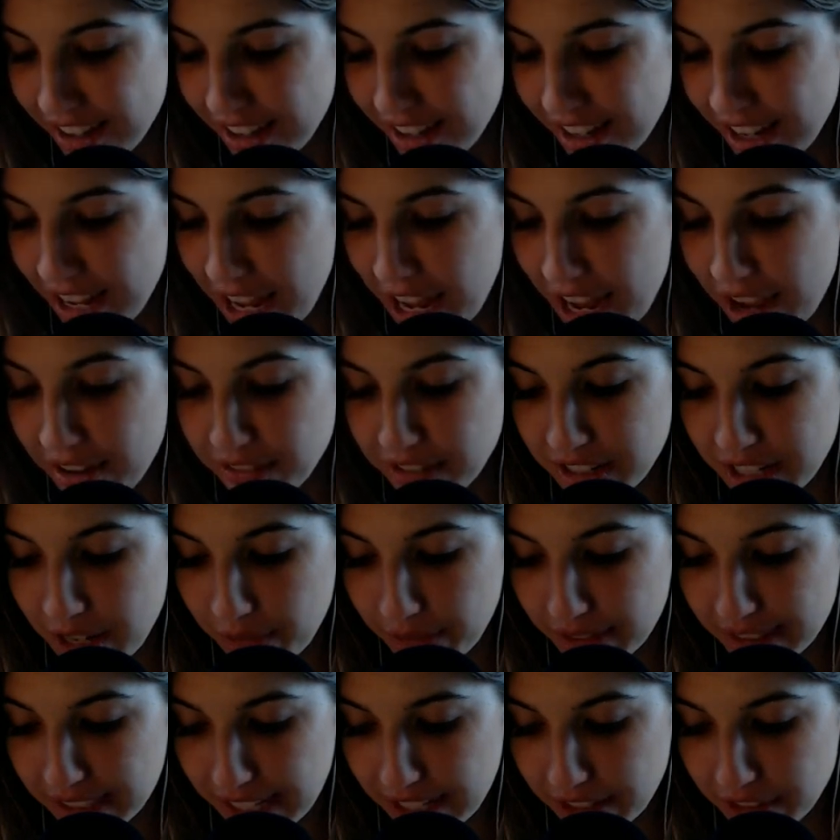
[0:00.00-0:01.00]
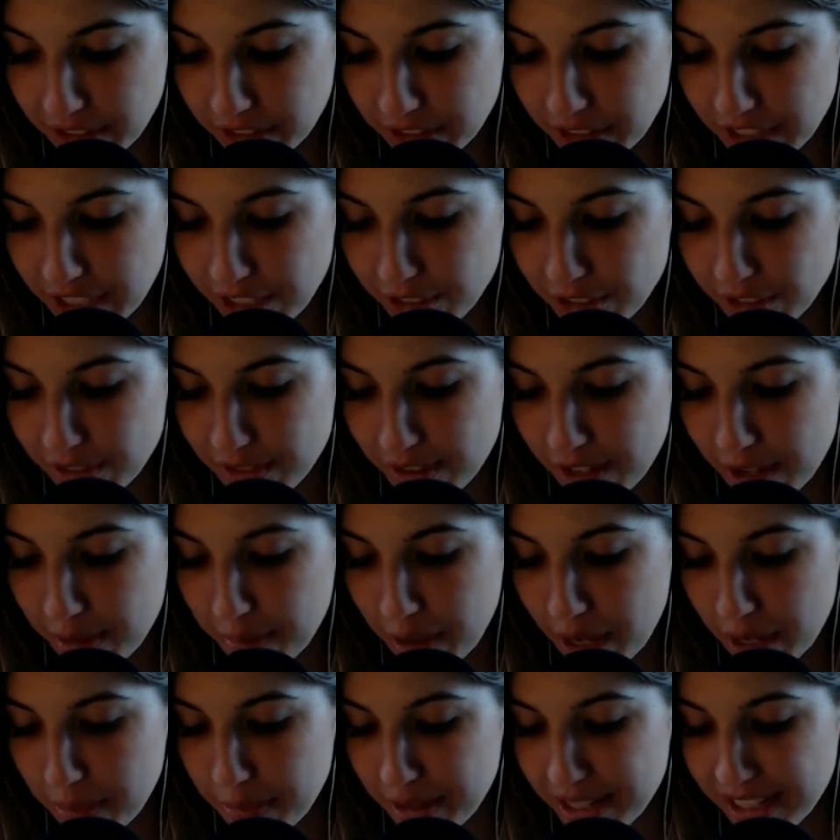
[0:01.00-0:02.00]
Half an hour later, each of them
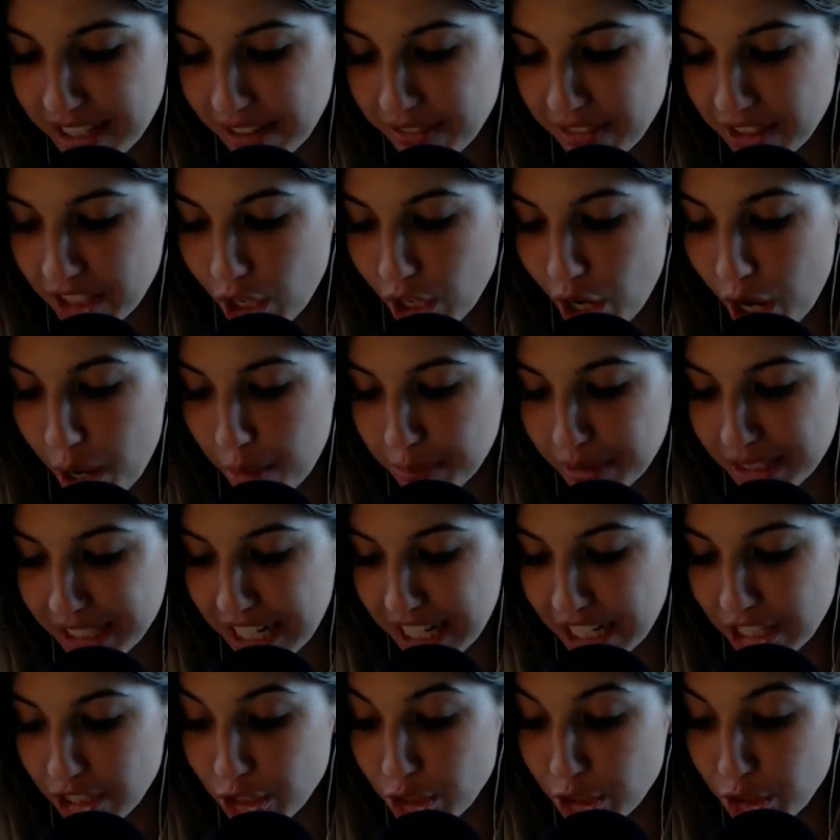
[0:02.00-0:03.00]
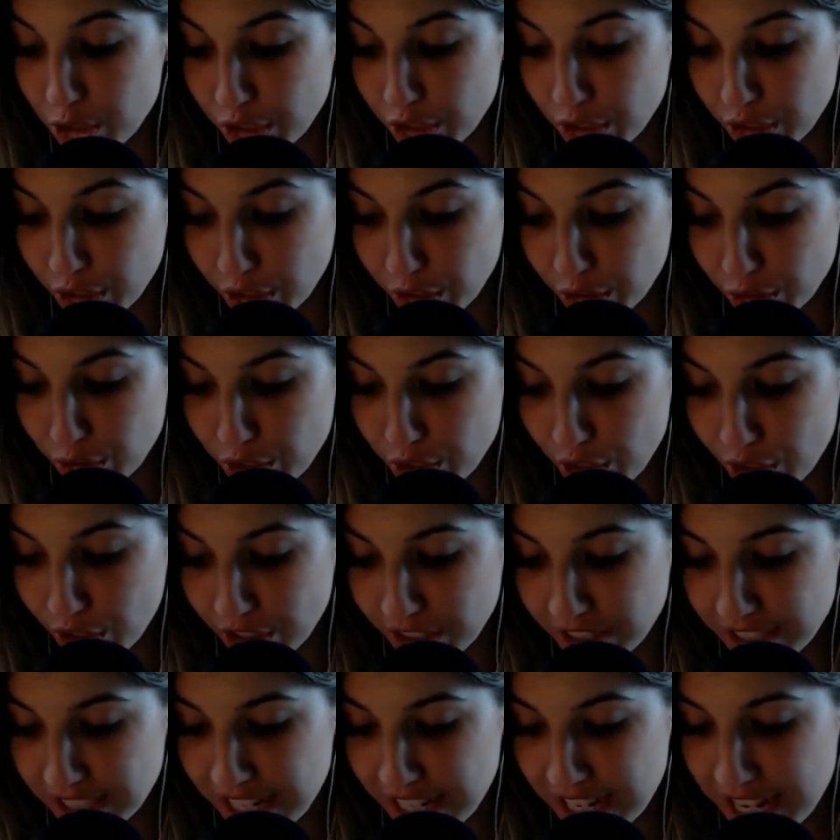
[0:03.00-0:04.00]
had been given a complicated circular
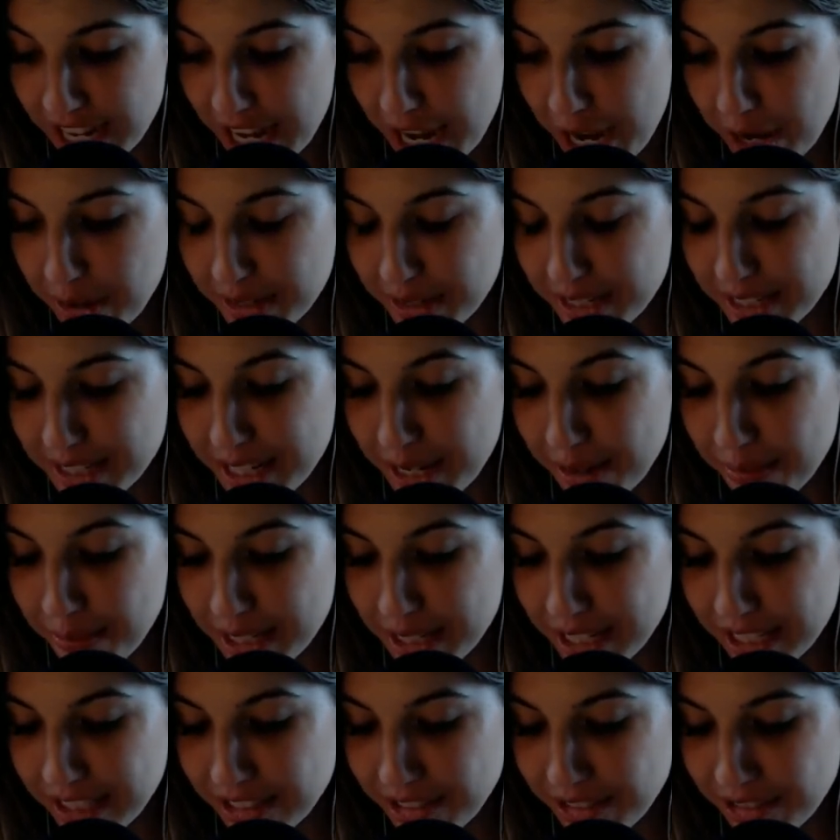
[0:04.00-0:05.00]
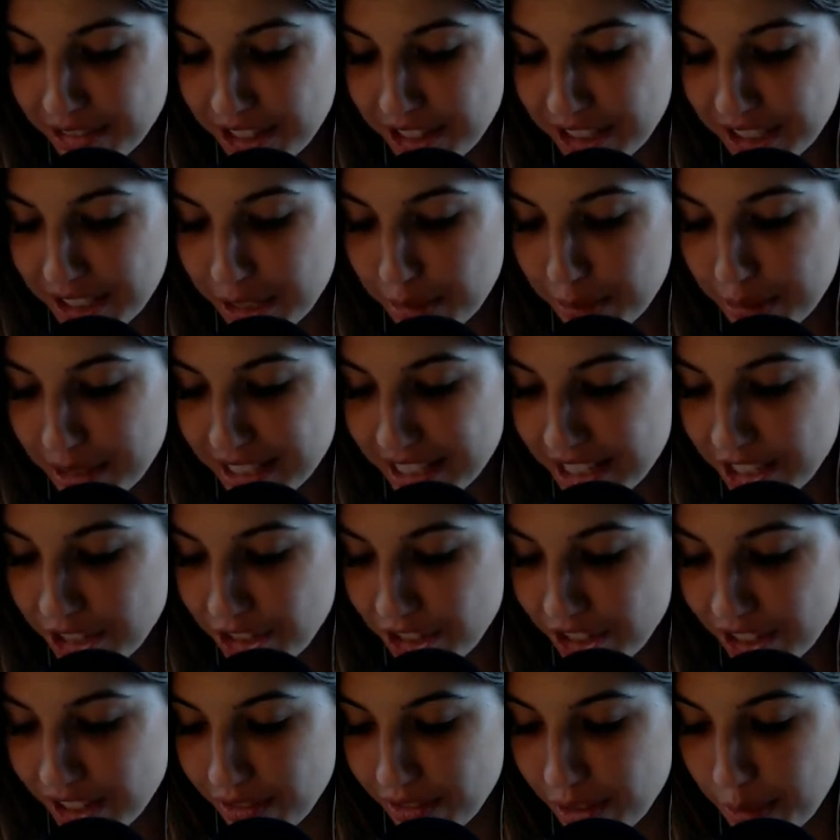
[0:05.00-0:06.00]
chart, and was attempting to fill in the
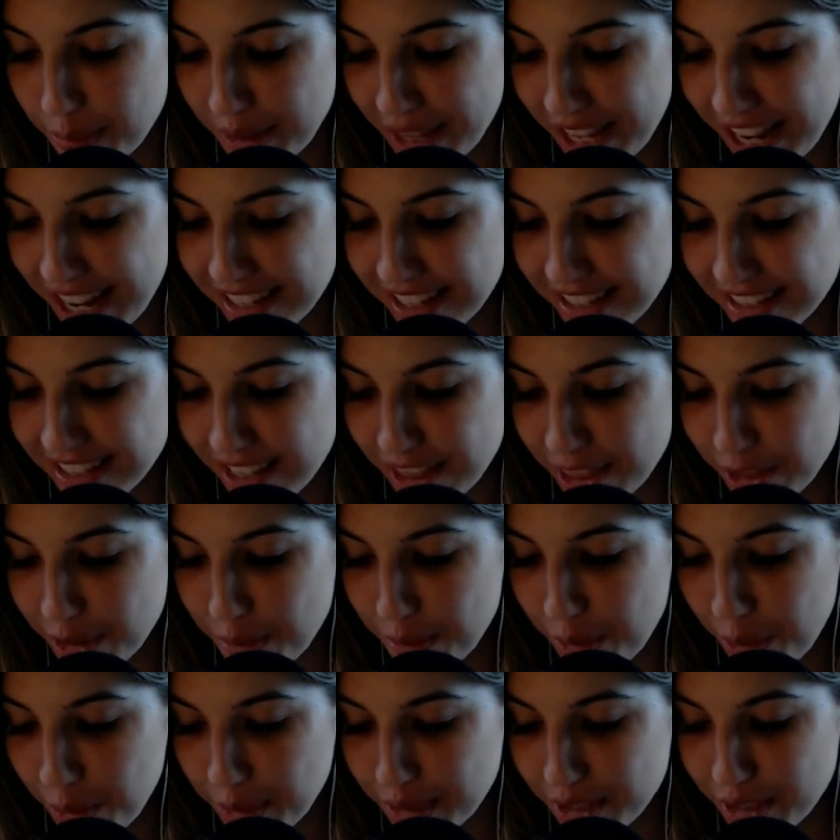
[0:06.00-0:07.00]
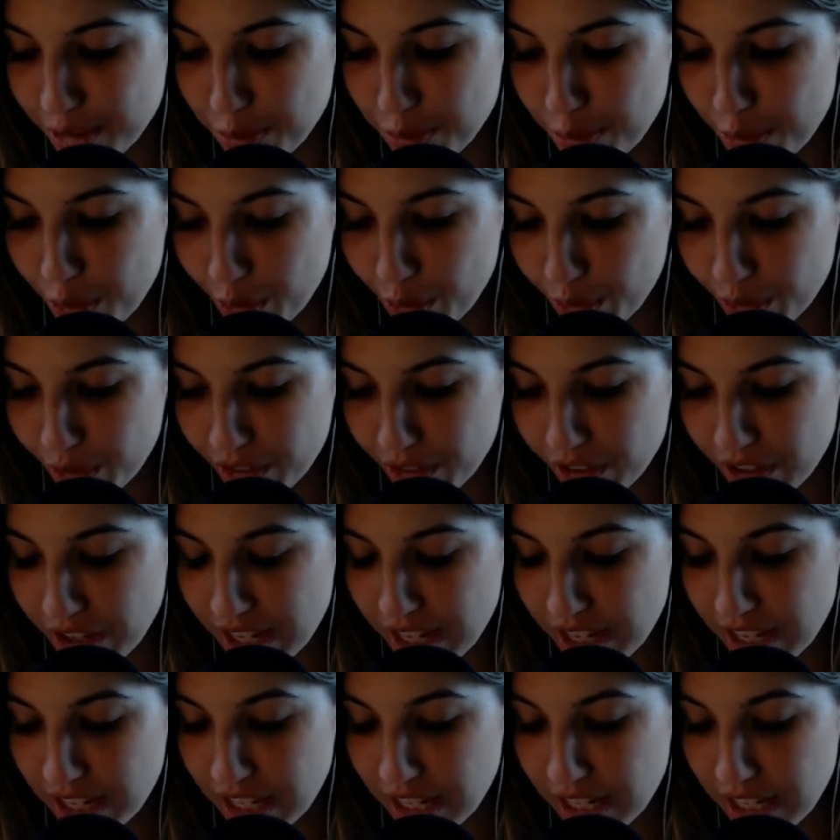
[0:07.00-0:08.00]
position of the planets at their moment of birth.
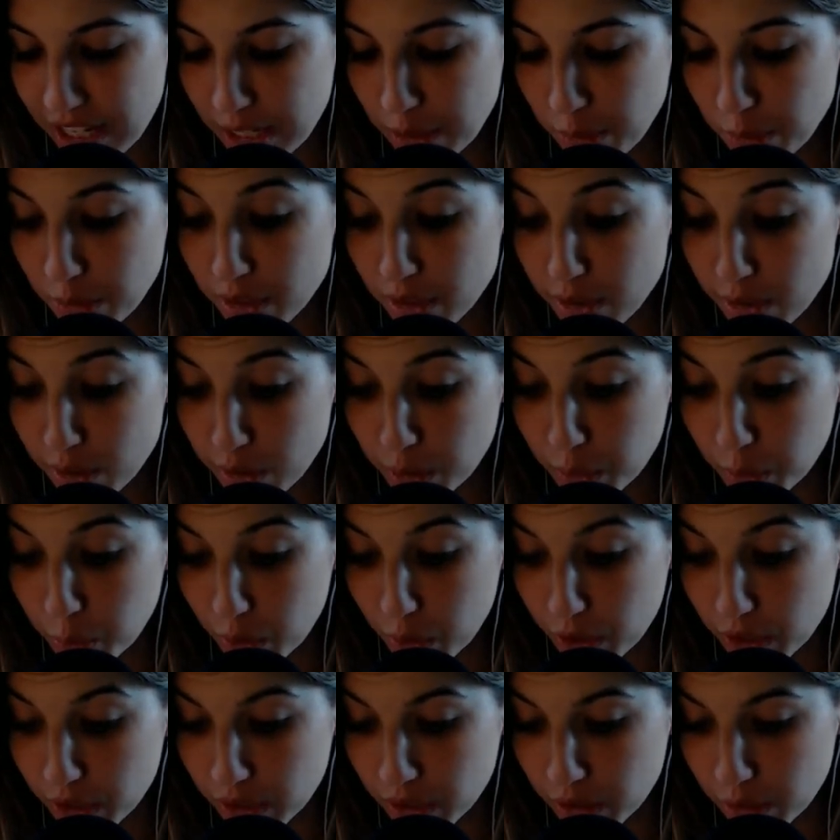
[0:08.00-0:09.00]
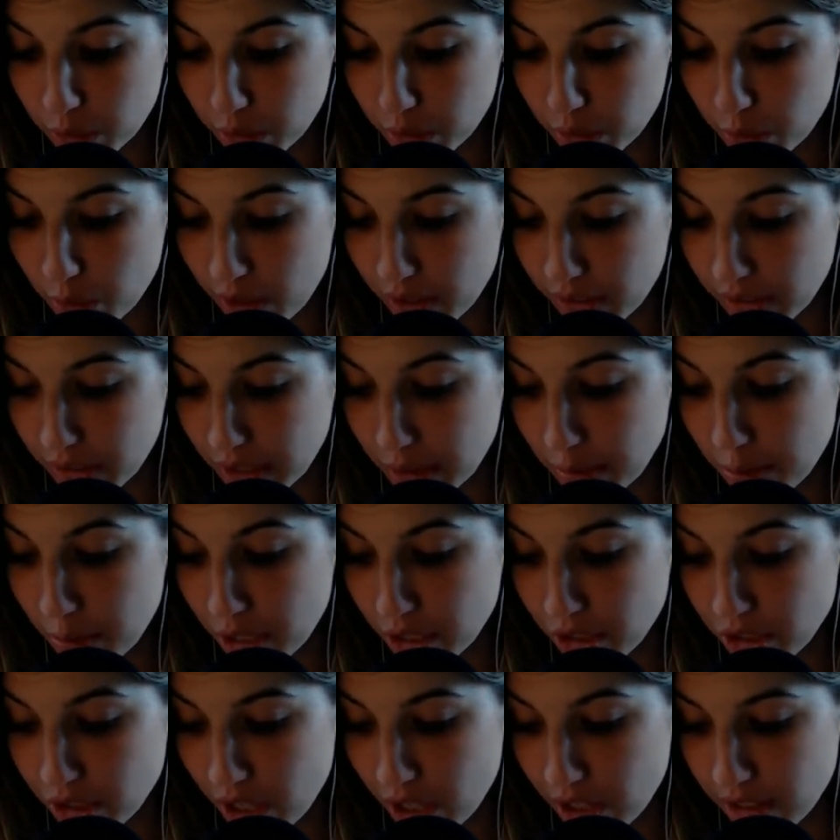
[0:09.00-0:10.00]
It was dull work, requiring
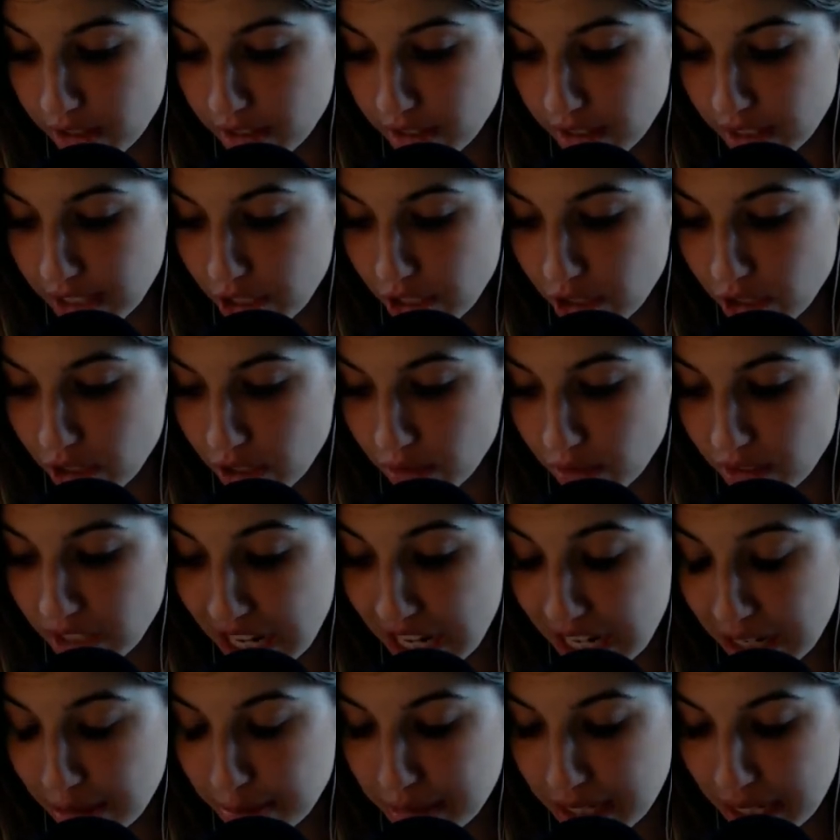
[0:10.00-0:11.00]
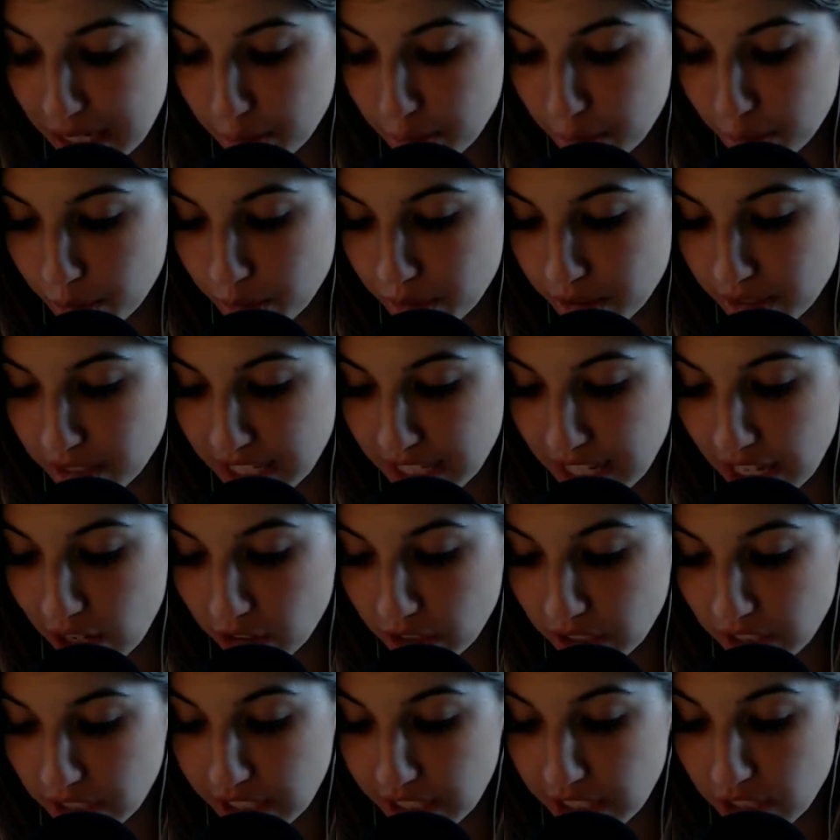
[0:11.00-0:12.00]
much consolation of timetables and
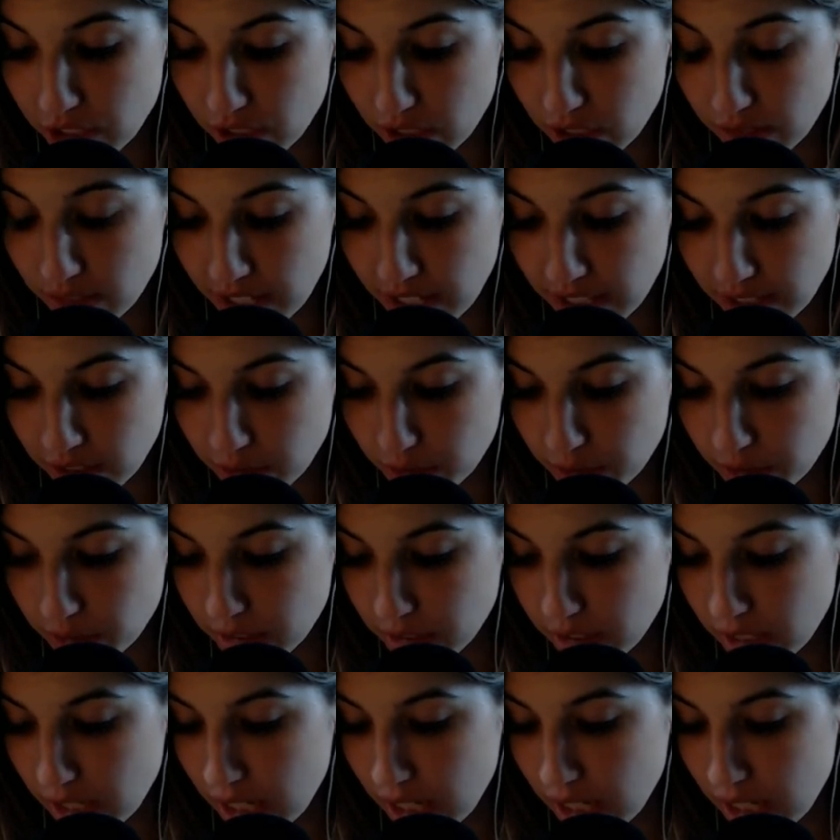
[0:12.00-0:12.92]
calculation of angles.